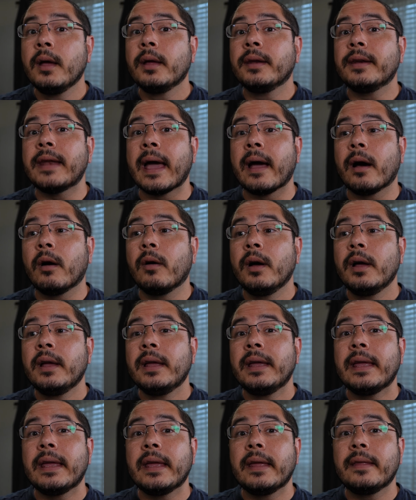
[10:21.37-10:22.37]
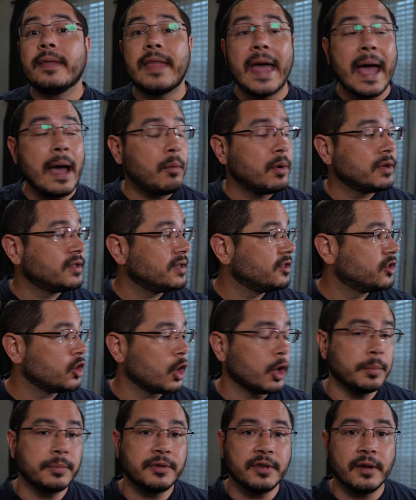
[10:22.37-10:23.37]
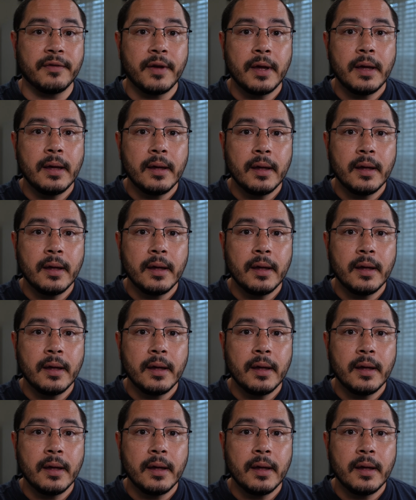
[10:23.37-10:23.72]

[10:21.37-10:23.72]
Now, that was in terms of